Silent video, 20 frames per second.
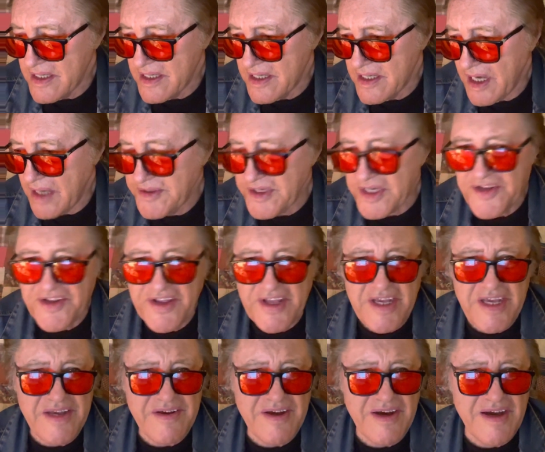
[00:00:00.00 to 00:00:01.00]
I'm just
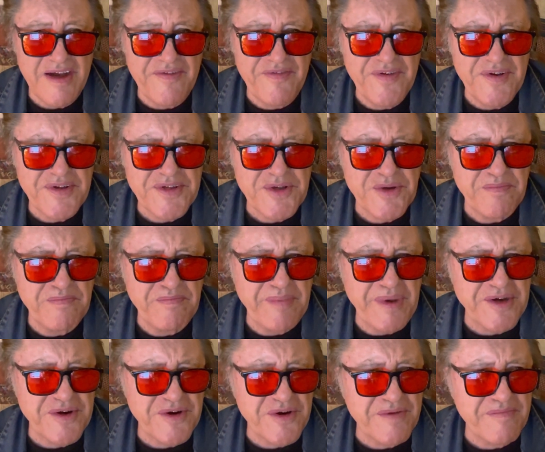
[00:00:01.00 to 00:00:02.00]
thinking I feel so
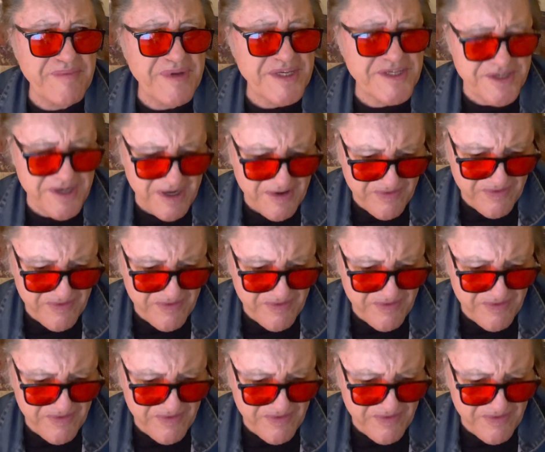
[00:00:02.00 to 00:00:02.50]
bitter and pissed off